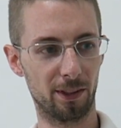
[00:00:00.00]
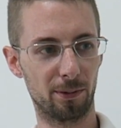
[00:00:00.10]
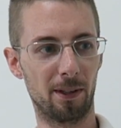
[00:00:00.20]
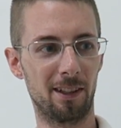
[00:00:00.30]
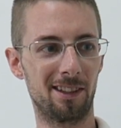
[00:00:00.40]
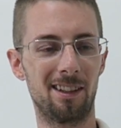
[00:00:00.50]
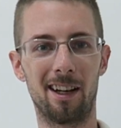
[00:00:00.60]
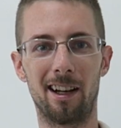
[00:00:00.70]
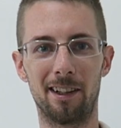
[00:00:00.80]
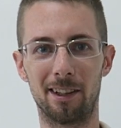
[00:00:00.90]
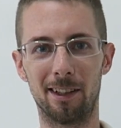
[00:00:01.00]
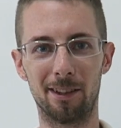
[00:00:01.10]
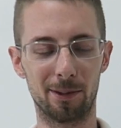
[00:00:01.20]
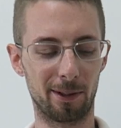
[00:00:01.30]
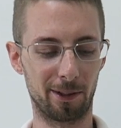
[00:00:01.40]
this when it's not on the
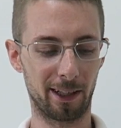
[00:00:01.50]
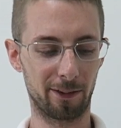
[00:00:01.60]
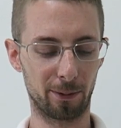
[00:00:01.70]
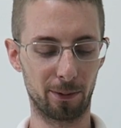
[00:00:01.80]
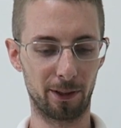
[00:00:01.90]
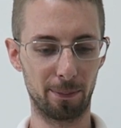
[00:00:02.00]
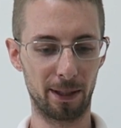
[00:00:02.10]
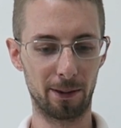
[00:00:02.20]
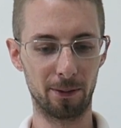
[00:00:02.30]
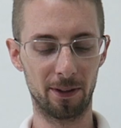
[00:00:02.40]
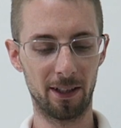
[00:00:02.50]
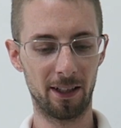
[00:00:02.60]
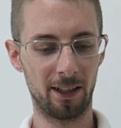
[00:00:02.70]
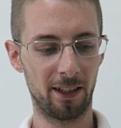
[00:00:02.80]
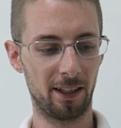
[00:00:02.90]
gun, so I don't have to worry about
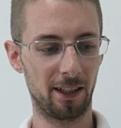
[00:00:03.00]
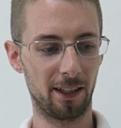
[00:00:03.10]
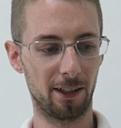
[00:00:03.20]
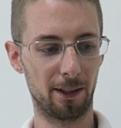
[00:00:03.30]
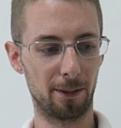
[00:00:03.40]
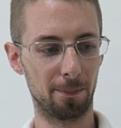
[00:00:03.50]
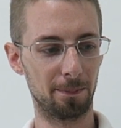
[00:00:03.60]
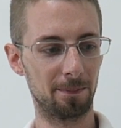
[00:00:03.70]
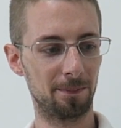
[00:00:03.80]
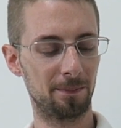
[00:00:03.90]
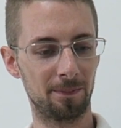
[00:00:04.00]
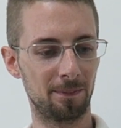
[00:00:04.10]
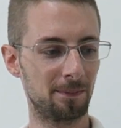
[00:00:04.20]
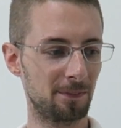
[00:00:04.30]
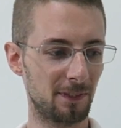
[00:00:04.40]
it
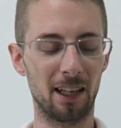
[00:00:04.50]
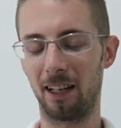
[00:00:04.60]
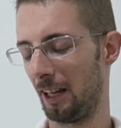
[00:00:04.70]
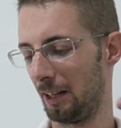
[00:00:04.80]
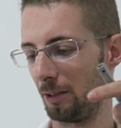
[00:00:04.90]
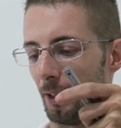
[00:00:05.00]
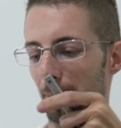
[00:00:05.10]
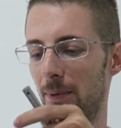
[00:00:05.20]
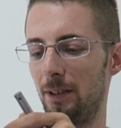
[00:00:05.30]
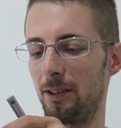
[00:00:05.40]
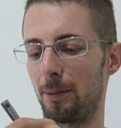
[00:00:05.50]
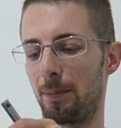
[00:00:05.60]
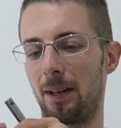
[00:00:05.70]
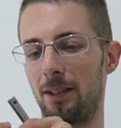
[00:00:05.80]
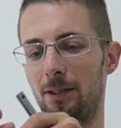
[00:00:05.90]
getting held up in the
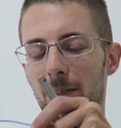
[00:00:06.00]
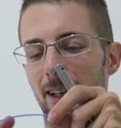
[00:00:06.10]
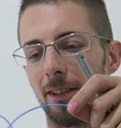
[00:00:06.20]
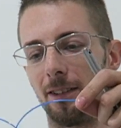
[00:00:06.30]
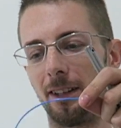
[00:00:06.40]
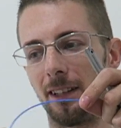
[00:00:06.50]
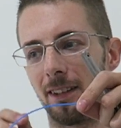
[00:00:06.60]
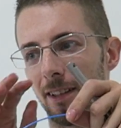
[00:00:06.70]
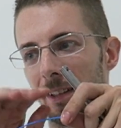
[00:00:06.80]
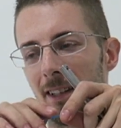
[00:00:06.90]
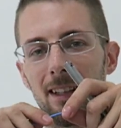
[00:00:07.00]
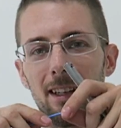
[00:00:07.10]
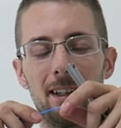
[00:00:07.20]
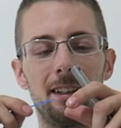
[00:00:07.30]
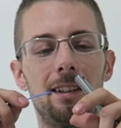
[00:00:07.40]
suppressor end or anything like
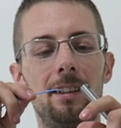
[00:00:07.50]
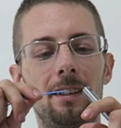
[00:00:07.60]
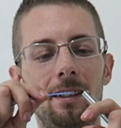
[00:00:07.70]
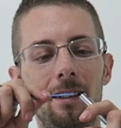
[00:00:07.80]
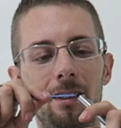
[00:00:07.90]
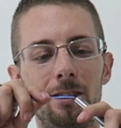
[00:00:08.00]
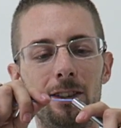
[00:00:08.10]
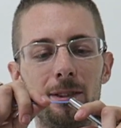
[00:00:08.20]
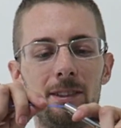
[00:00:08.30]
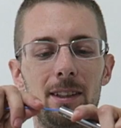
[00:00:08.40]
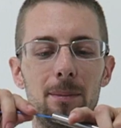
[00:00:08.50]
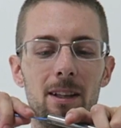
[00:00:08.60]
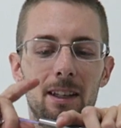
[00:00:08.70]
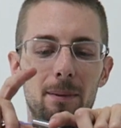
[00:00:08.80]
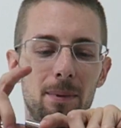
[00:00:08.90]
that. It just seemed
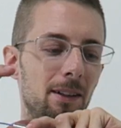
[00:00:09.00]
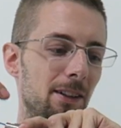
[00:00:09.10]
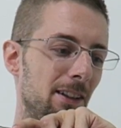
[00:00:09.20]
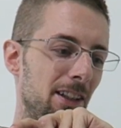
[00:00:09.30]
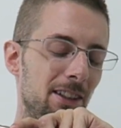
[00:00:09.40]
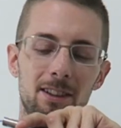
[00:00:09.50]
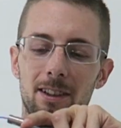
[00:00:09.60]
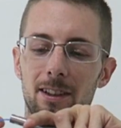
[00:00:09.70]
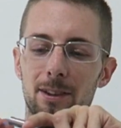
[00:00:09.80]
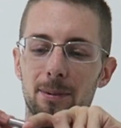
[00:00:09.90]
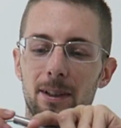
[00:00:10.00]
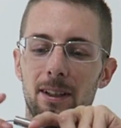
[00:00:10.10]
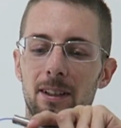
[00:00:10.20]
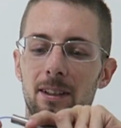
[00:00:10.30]
like it'd be a little easier this way.